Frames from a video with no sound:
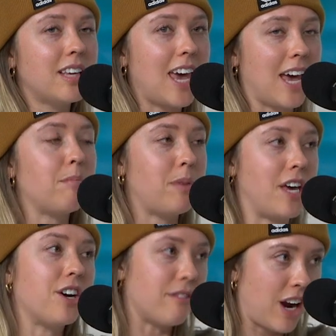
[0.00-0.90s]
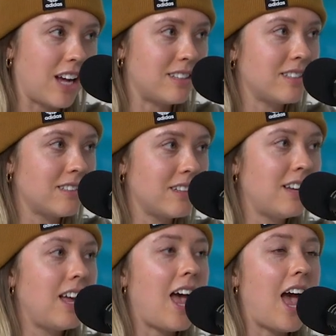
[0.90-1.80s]
can't be your friend.
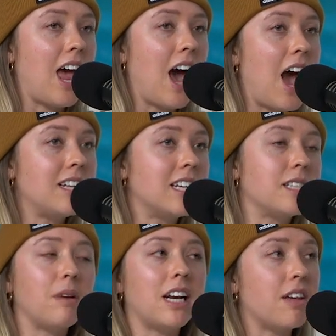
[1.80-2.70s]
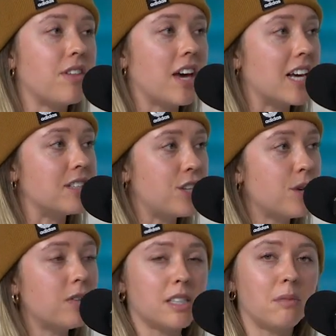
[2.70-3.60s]
And yeah. it doesn't mean anything against
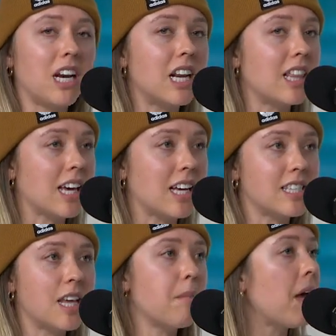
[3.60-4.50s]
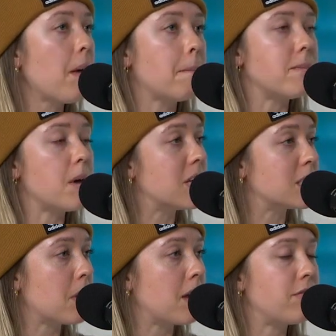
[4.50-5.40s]
you. It doesn't mean anything against them. Maybe
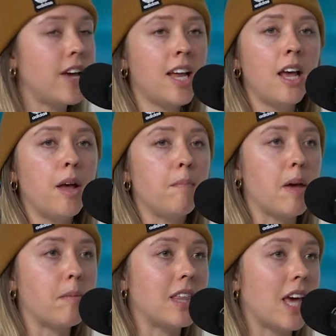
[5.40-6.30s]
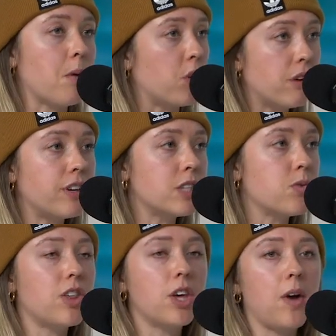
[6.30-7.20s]
it's a bad fit. Maybe they were
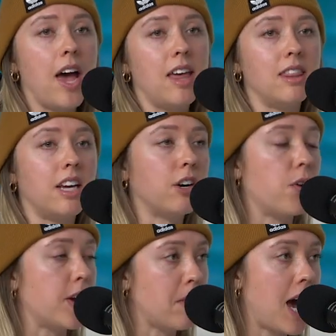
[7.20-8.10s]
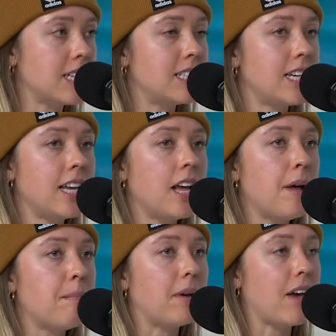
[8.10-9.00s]
friends with you and they're going past it.
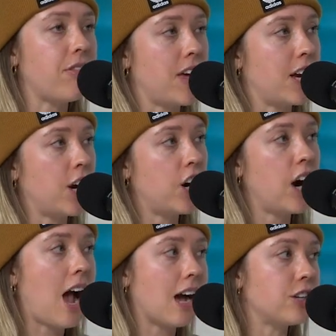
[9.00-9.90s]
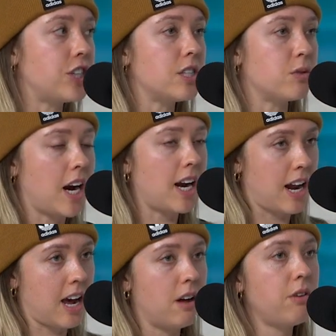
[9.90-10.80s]
But I think her actions right
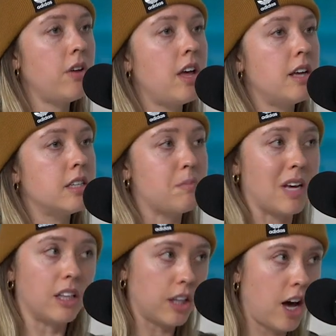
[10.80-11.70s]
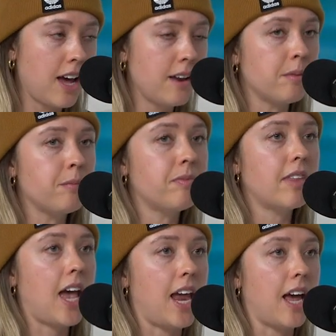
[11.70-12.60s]
now speak a lot.
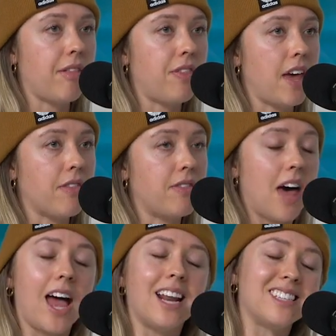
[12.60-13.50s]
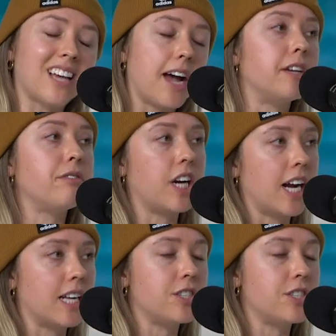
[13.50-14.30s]
Mm-hmm. And I think that is kind of your